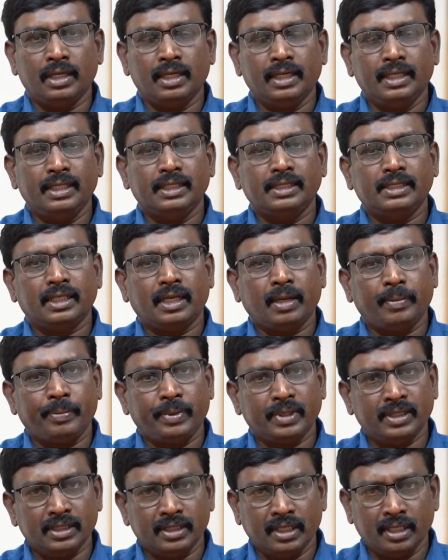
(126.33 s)
is
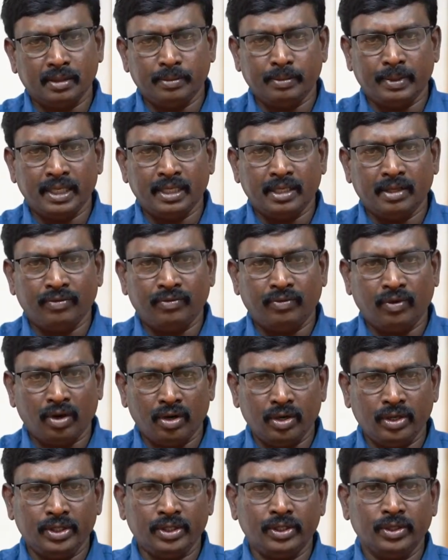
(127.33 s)
represented by the
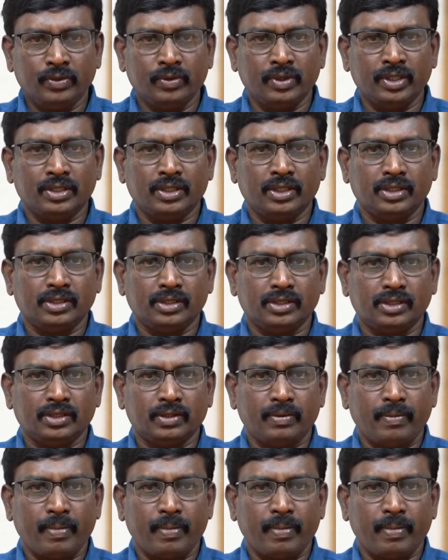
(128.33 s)
following equations: